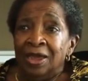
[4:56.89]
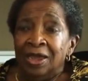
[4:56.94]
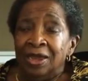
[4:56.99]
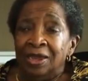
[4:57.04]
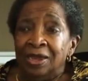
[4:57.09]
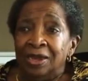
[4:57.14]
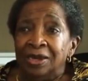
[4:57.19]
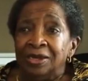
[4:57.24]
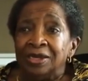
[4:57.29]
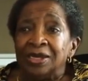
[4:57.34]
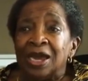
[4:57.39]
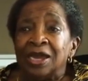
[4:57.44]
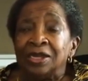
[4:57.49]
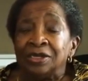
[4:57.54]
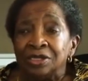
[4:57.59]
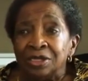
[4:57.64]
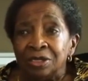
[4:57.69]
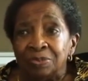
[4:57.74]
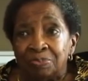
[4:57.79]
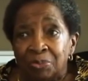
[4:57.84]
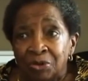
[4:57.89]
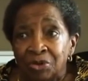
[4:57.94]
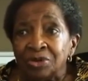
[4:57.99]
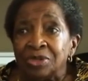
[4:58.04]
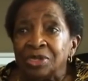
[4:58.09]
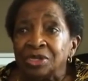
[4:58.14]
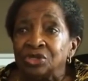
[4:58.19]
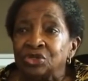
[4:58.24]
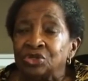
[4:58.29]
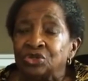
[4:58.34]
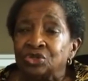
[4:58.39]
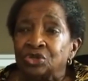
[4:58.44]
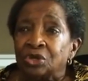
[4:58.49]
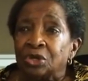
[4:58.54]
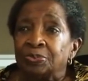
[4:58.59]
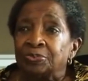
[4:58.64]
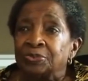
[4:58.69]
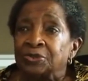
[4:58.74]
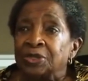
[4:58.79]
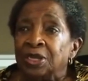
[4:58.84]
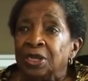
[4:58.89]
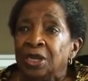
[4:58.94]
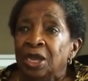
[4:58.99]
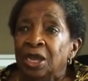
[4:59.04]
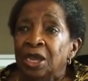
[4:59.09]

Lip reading: And I did both these jobs.